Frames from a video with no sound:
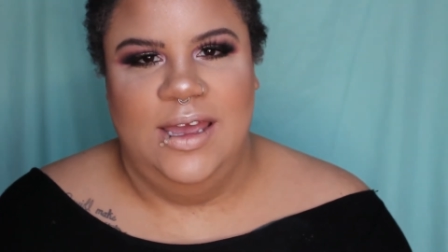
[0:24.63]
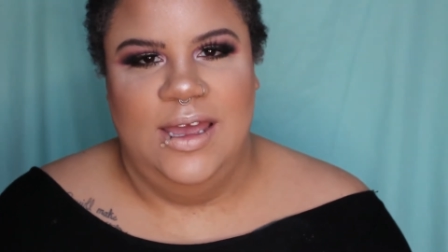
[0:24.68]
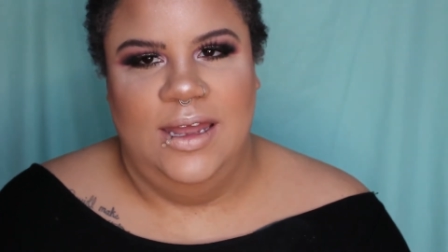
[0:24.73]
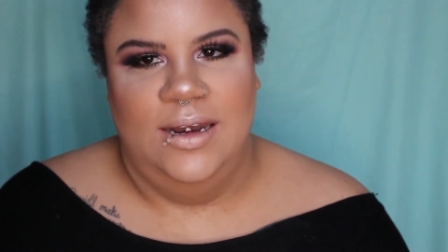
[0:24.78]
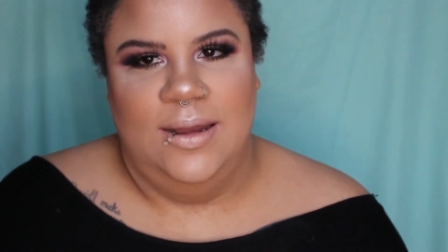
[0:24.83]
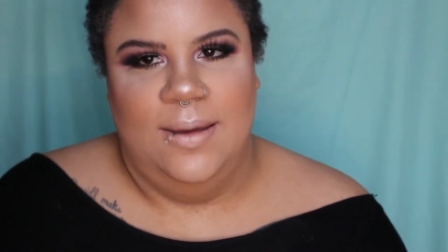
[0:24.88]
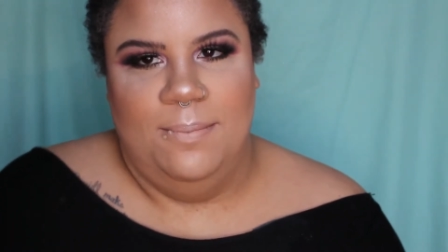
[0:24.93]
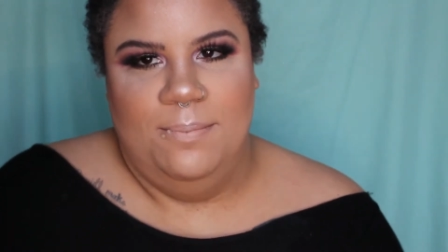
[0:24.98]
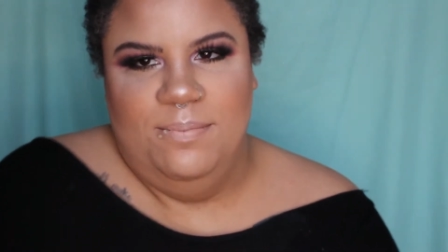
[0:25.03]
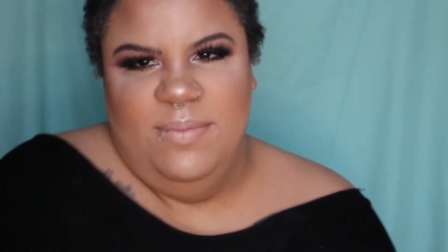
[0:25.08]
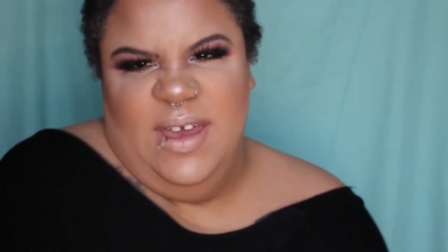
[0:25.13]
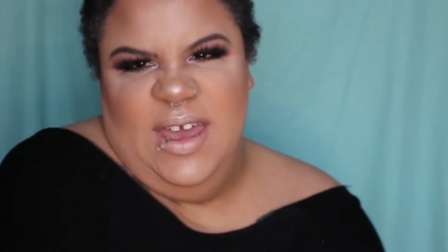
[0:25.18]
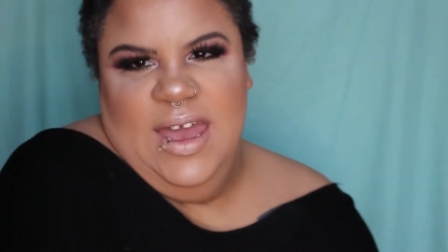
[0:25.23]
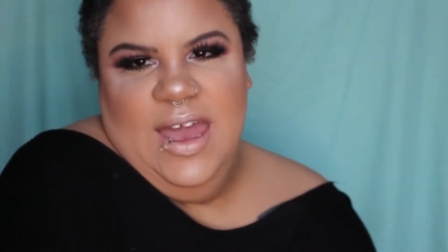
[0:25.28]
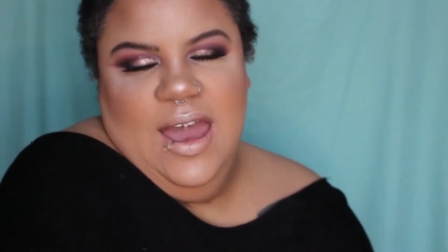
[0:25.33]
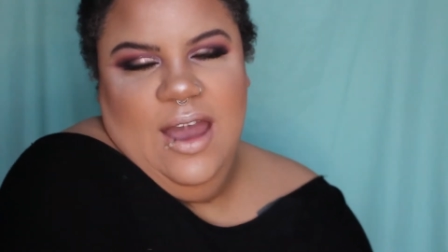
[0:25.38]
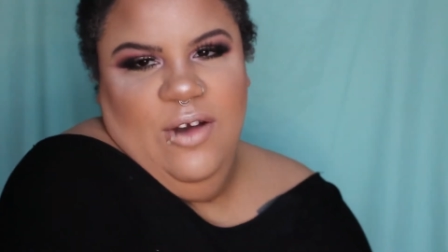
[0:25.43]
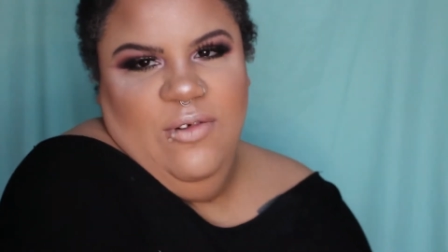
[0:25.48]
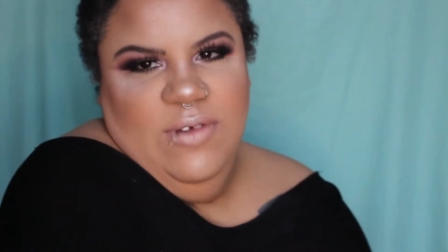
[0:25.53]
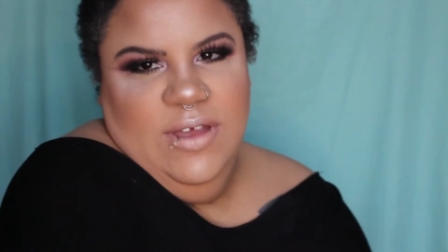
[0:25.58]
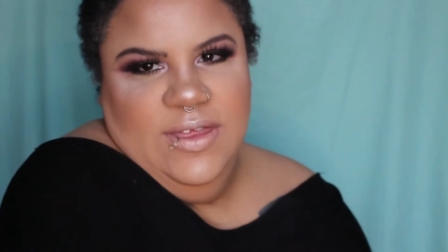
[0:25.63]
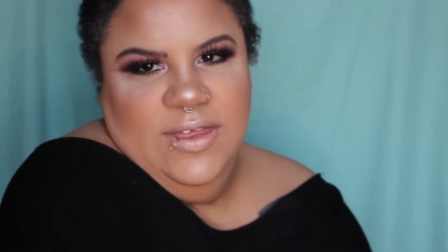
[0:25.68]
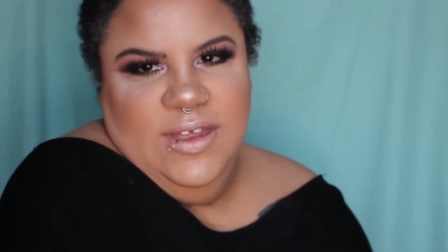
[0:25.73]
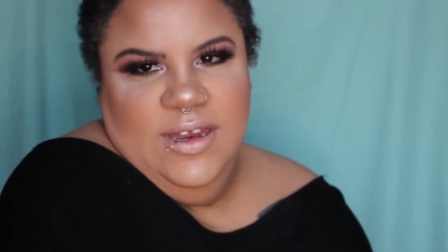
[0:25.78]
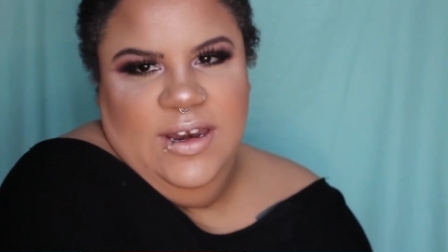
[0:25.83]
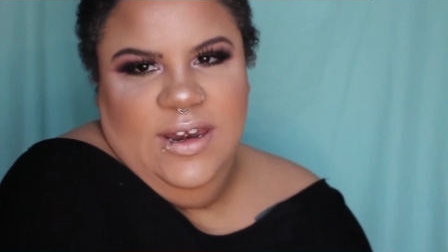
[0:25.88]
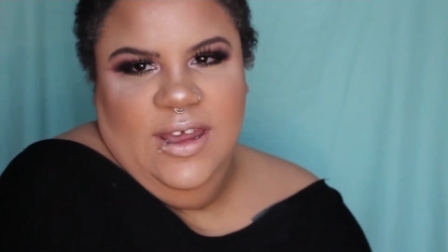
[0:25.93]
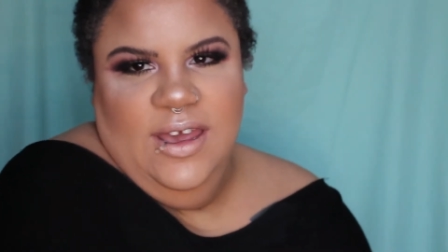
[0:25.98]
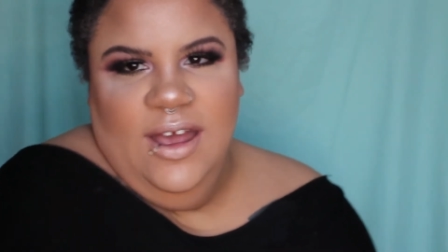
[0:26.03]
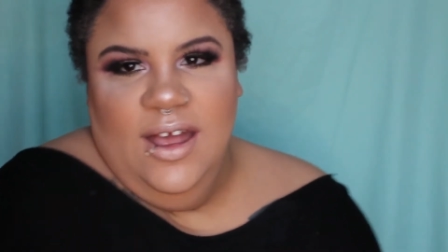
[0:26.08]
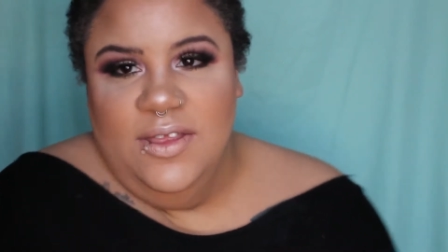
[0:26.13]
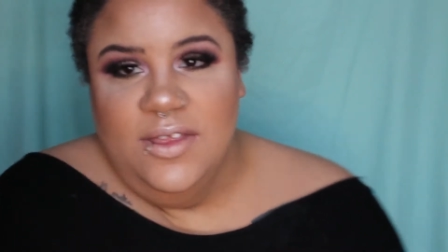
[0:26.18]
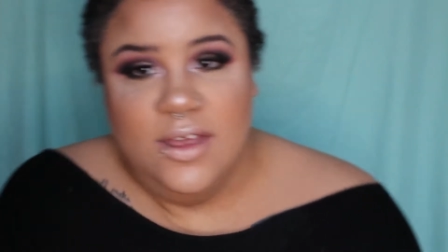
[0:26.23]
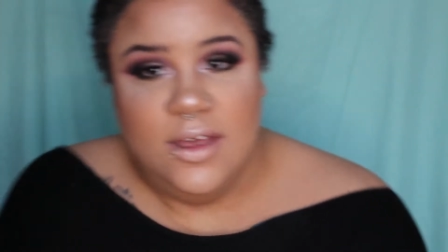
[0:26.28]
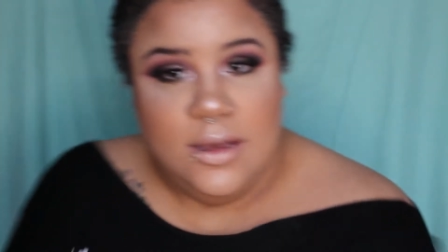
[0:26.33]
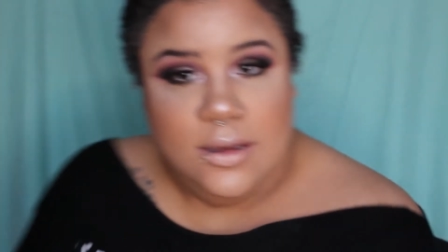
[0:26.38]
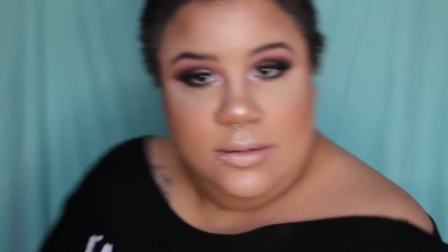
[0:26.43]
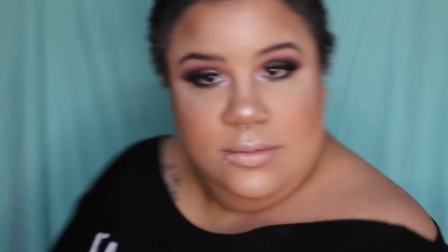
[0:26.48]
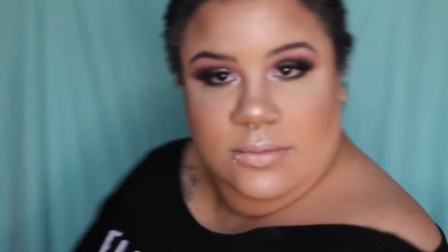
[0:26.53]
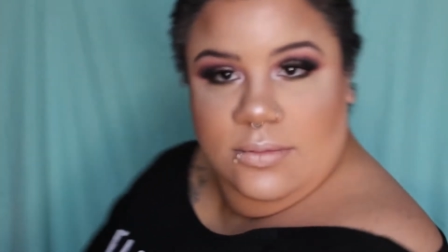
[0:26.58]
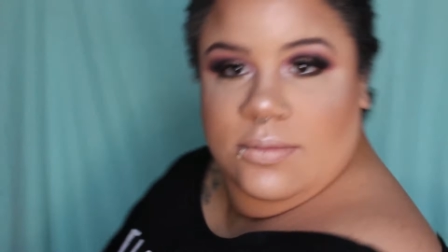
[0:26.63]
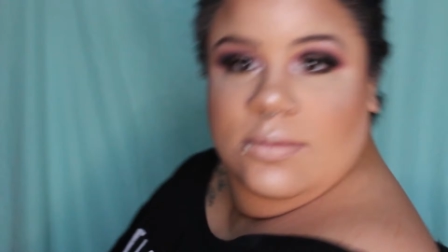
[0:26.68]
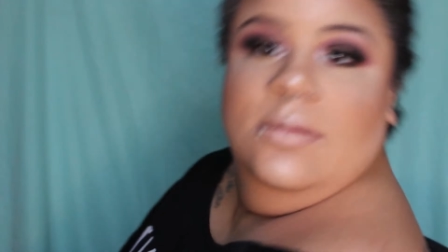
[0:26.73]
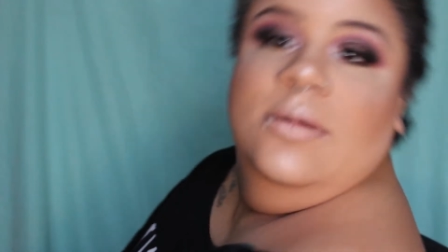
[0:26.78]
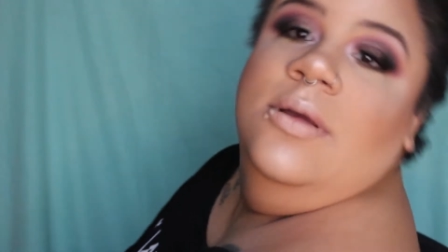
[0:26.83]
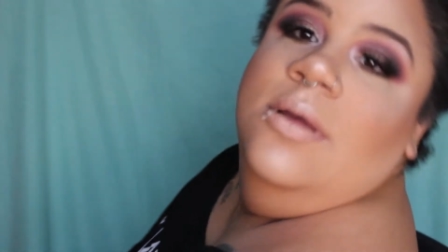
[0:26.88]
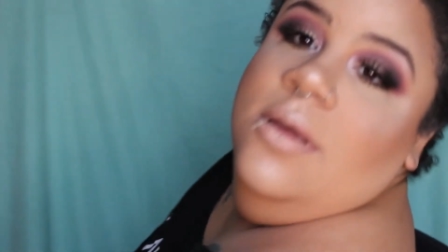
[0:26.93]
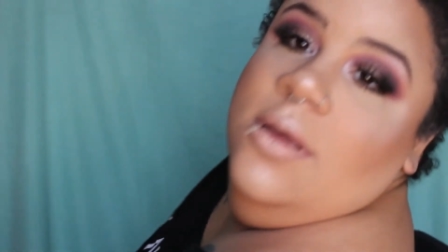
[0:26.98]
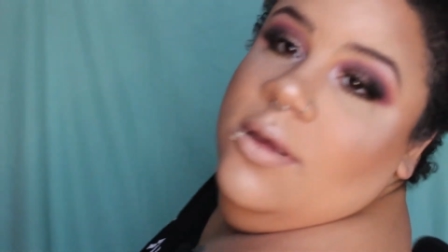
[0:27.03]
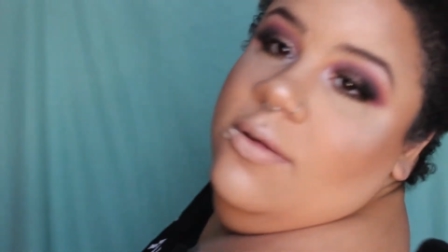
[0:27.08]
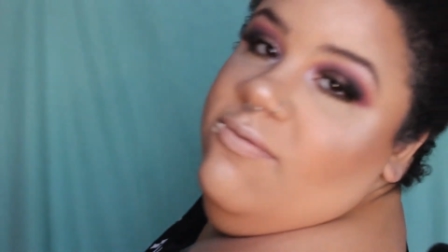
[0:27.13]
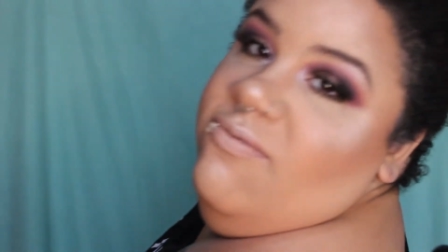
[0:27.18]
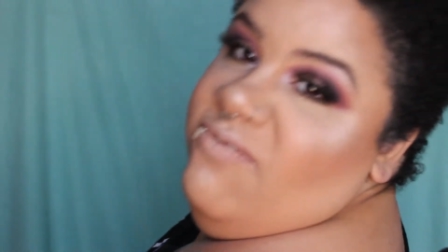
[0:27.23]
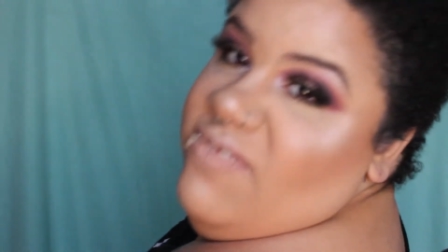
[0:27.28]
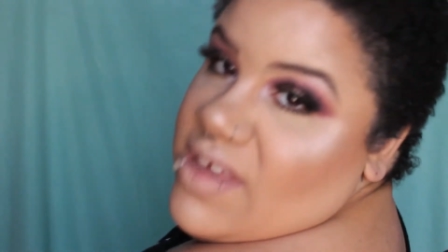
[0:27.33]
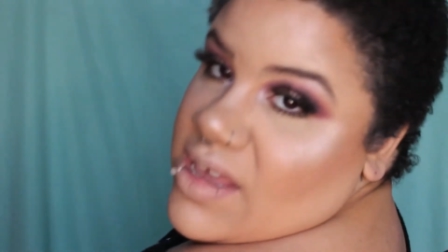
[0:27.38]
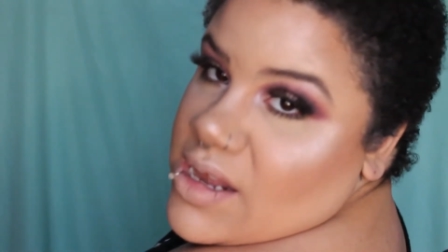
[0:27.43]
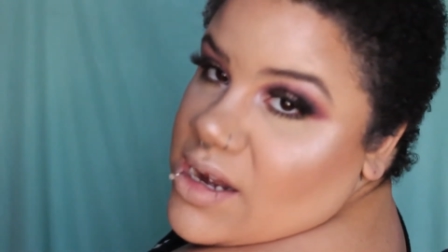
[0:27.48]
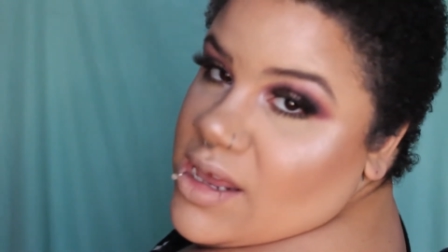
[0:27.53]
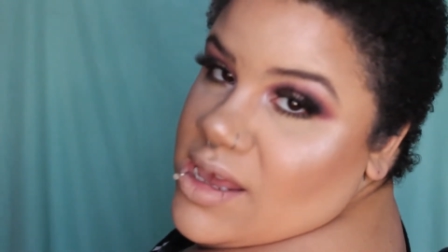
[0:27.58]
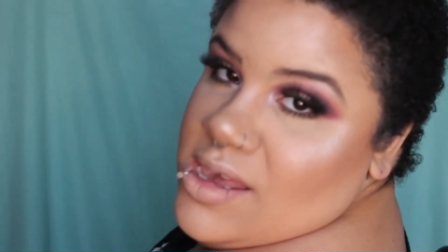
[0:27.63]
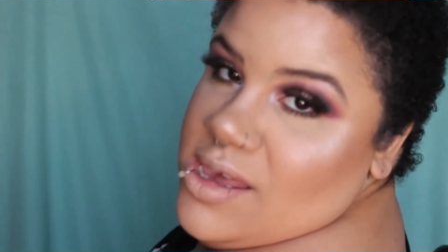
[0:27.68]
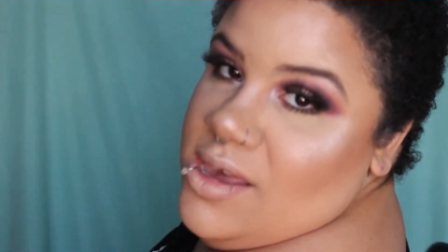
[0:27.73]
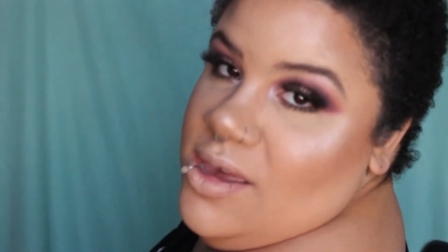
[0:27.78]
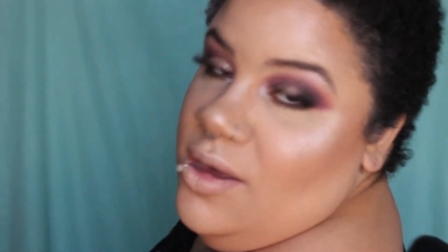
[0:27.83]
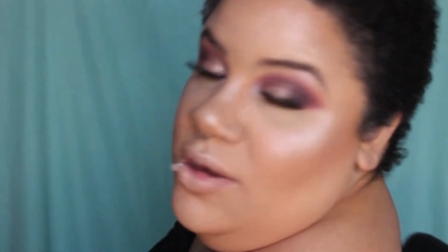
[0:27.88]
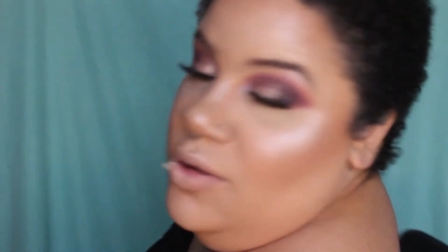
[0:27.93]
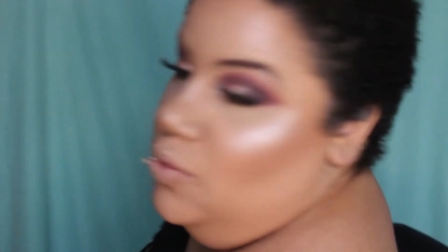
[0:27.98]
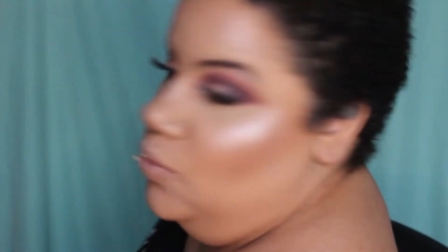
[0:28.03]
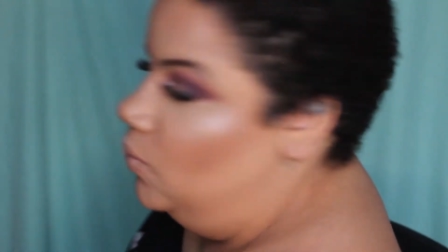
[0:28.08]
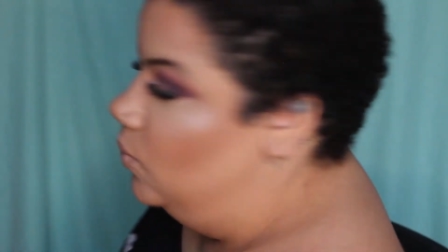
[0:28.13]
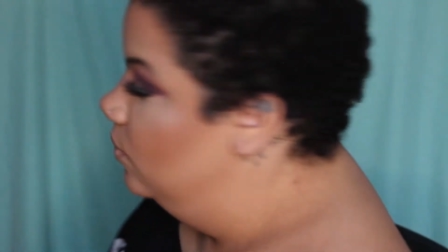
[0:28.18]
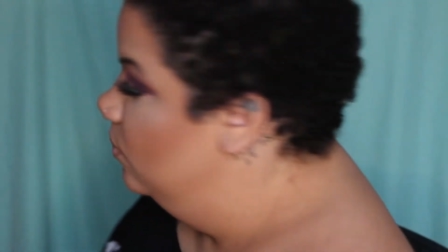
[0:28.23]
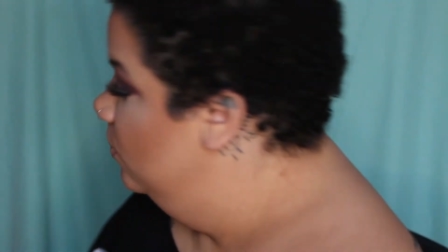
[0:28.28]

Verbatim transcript: and I'm back with another video.